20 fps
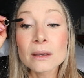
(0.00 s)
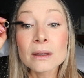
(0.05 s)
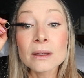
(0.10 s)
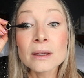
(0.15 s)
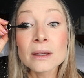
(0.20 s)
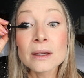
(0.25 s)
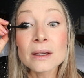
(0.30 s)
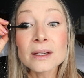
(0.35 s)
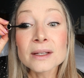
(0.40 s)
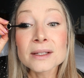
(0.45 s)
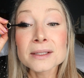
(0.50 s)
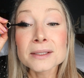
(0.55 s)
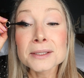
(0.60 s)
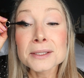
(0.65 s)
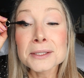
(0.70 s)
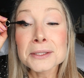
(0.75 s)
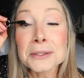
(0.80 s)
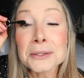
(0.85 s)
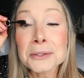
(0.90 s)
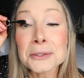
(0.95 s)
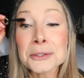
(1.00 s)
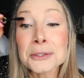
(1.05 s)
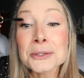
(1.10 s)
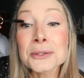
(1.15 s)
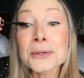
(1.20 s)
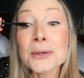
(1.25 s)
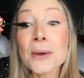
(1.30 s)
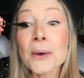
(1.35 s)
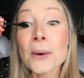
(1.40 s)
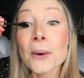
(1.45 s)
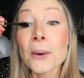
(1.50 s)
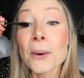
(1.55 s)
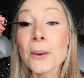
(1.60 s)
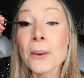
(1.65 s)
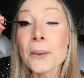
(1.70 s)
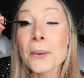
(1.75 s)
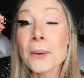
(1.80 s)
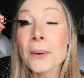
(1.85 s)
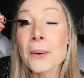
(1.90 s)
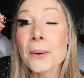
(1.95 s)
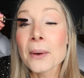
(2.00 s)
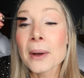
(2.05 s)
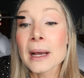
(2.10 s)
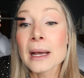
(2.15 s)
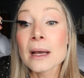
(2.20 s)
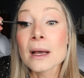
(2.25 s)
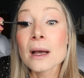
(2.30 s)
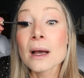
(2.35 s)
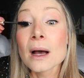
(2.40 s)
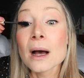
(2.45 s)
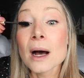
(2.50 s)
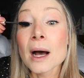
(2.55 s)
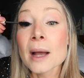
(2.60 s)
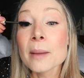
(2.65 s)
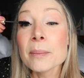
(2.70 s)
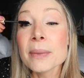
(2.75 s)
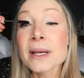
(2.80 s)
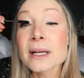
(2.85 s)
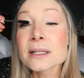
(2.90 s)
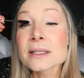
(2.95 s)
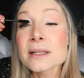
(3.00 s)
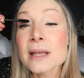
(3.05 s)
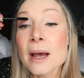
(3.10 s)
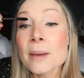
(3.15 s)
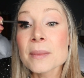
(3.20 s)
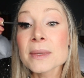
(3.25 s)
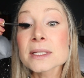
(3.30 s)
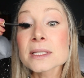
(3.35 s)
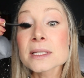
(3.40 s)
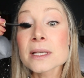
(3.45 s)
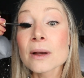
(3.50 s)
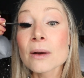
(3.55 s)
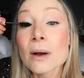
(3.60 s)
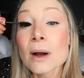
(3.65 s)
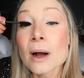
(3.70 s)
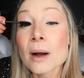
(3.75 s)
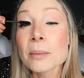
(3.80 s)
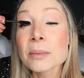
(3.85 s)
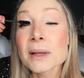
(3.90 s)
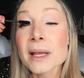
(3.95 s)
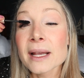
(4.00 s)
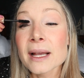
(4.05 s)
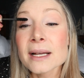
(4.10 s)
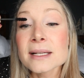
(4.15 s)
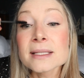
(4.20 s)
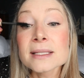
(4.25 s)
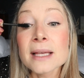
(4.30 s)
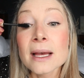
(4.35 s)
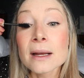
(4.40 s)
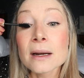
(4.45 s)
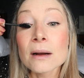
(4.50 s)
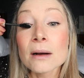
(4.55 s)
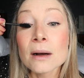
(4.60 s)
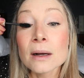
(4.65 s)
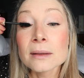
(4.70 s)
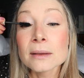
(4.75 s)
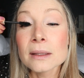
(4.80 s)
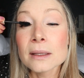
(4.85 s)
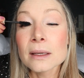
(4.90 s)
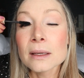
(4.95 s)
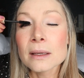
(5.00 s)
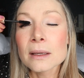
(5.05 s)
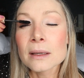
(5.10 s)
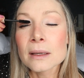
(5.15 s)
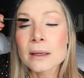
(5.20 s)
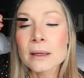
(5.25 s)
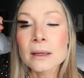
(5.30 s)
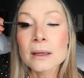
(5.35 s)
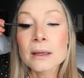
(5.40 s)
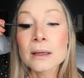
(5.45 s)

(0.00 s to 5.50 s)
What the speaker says: Yes, so I picked that mascara up, like I said, on the